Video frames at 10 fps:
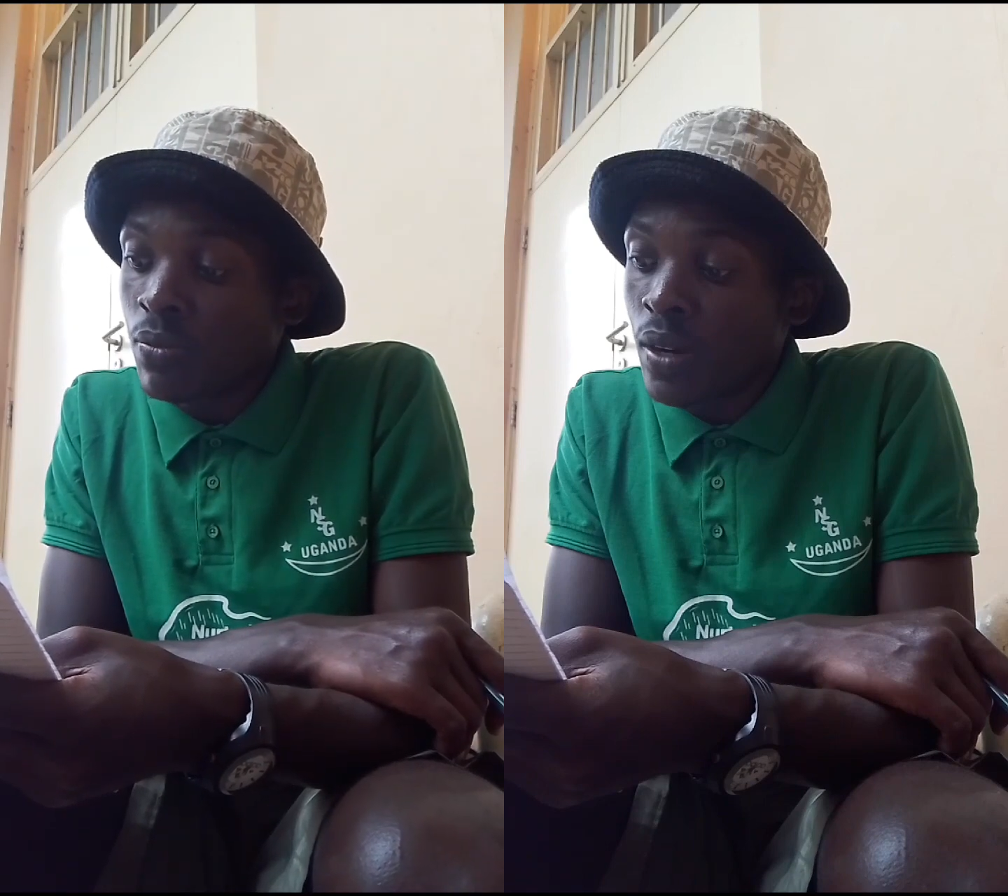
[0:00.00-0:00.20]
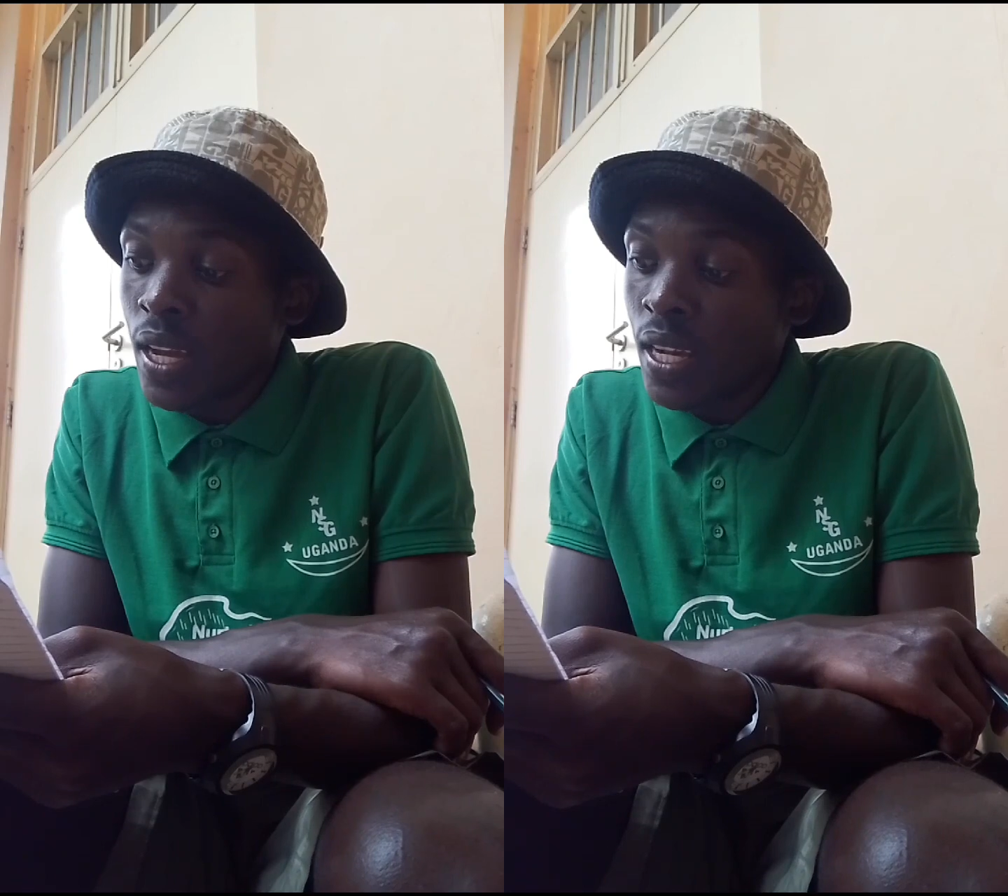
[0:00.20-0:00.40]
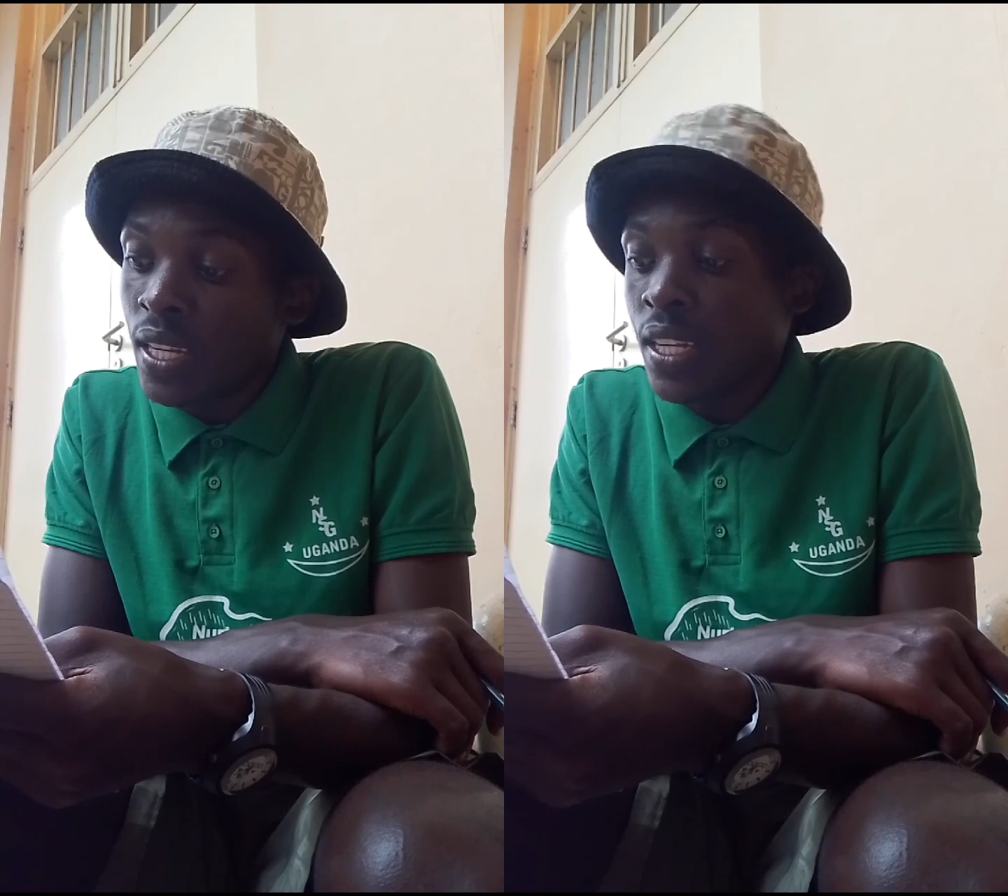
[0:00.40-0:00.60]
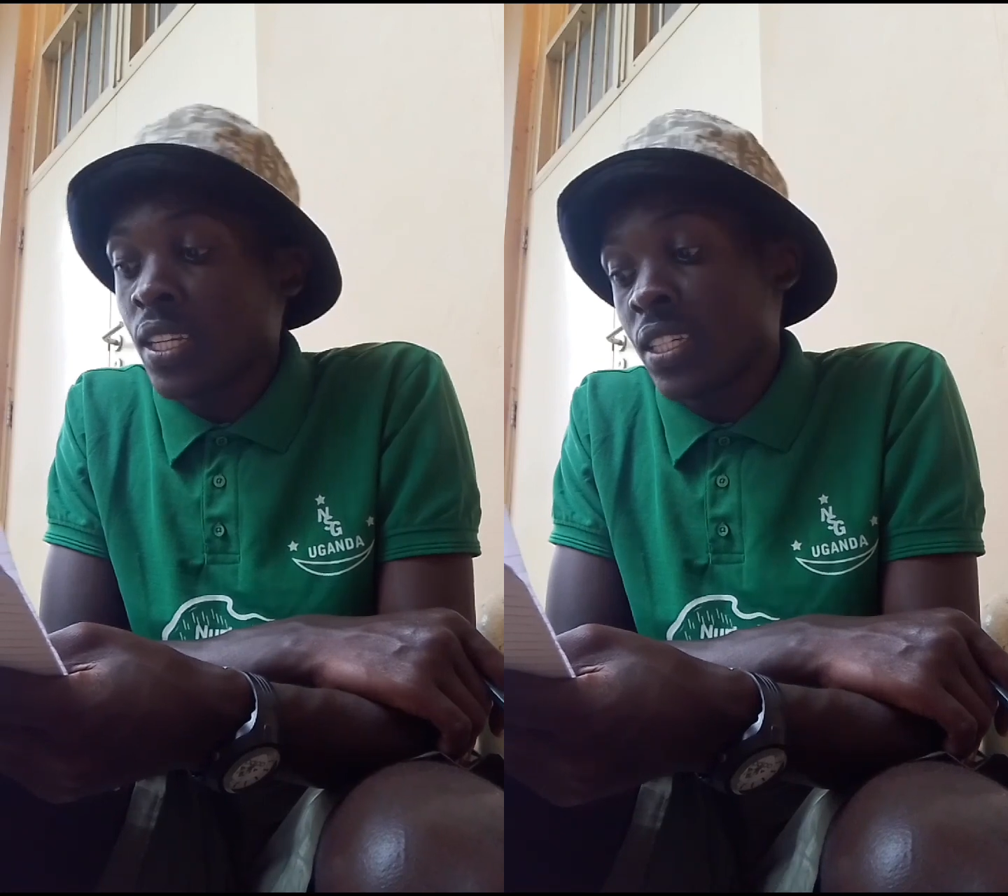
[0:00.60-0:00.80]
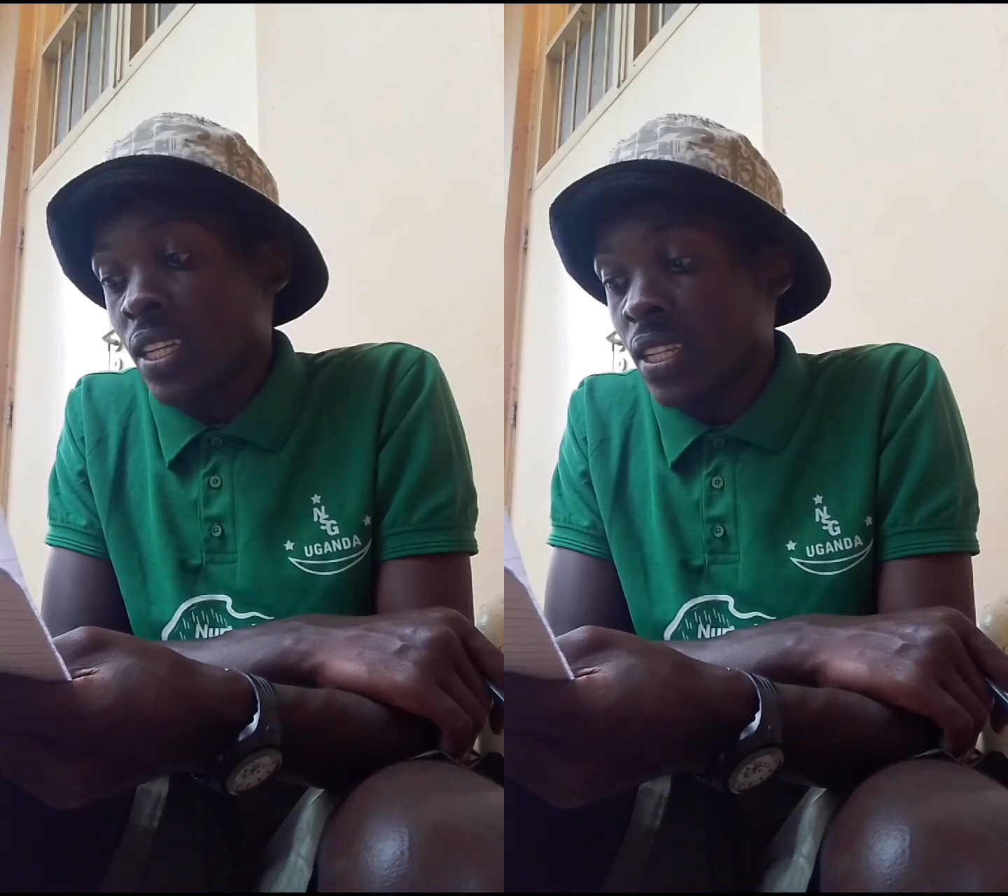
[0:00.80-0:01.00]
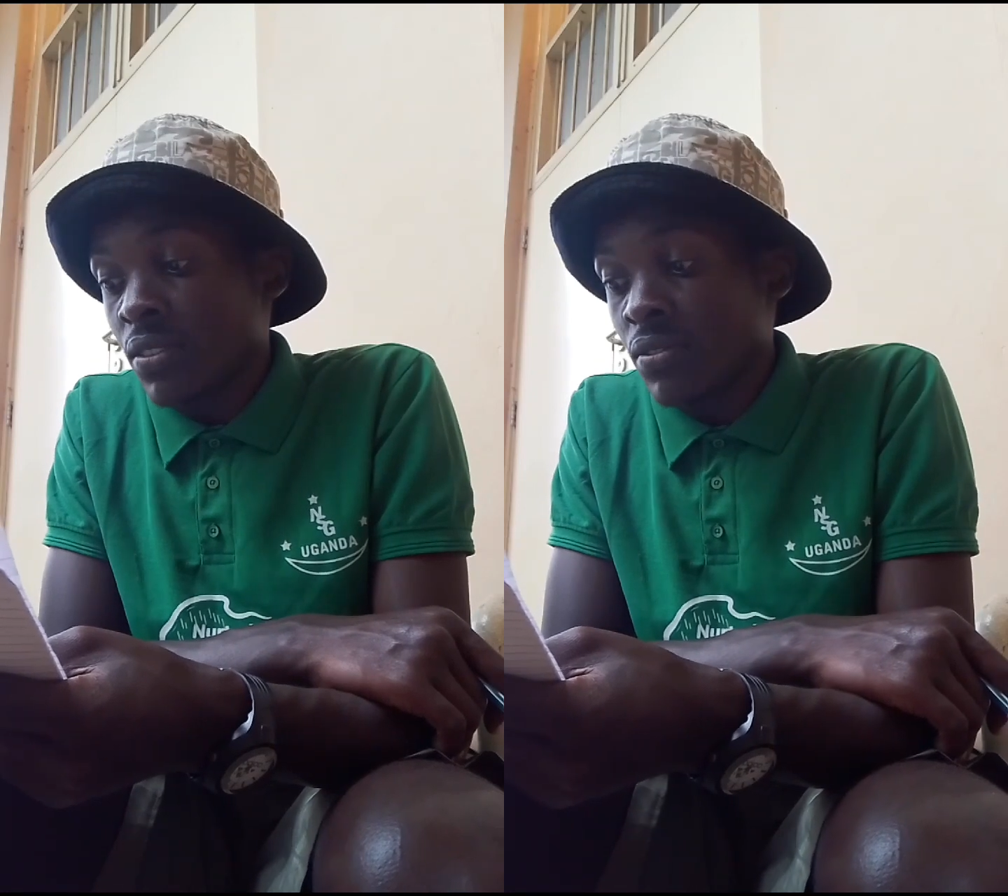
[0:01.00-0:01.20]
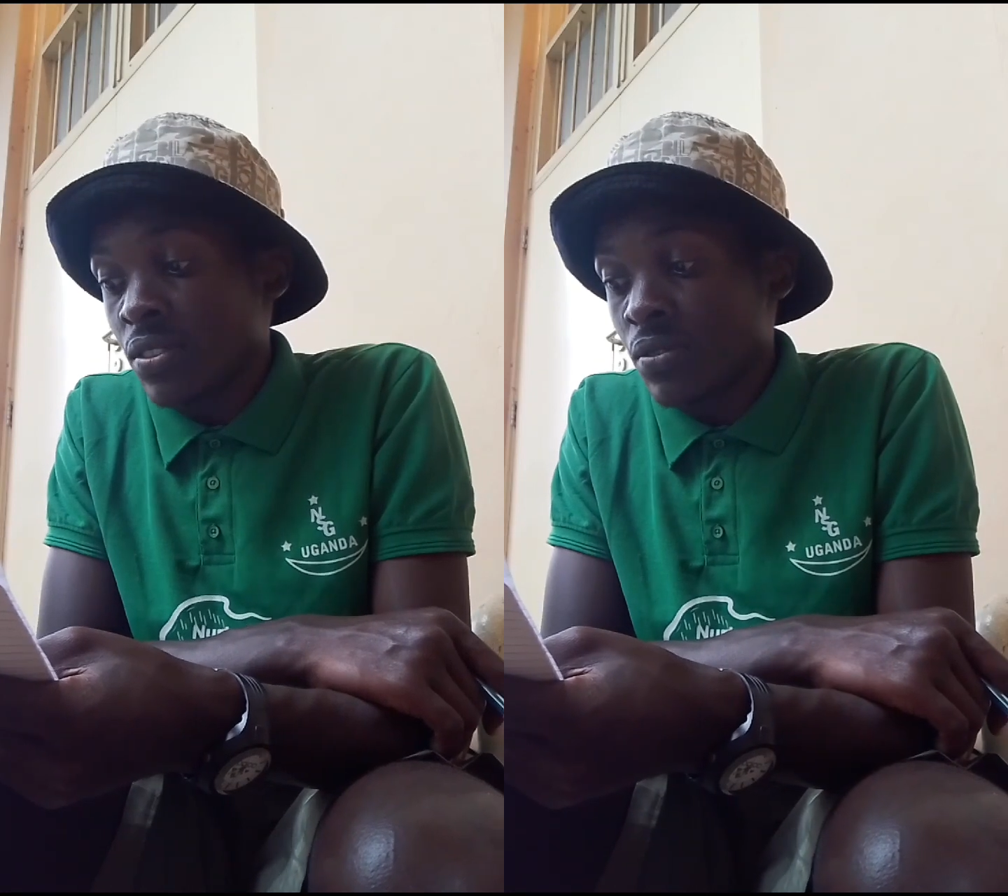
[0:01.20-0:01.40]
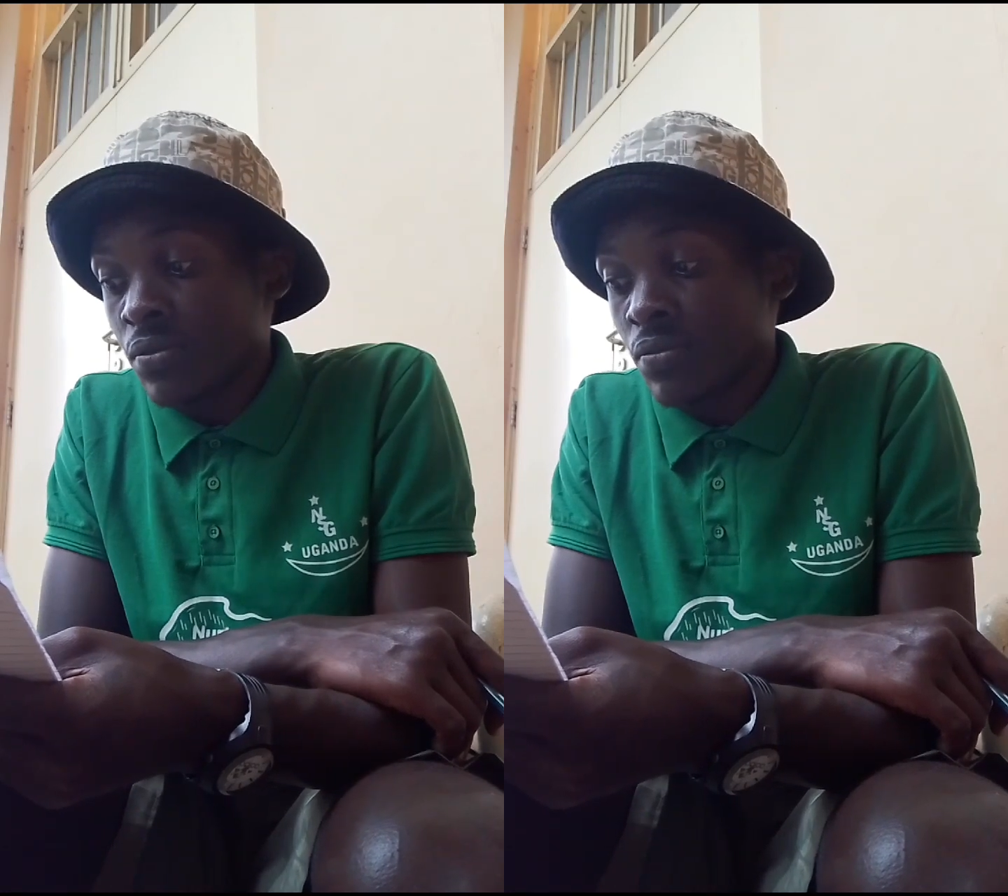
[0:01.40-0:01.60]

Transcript: plan initiatives.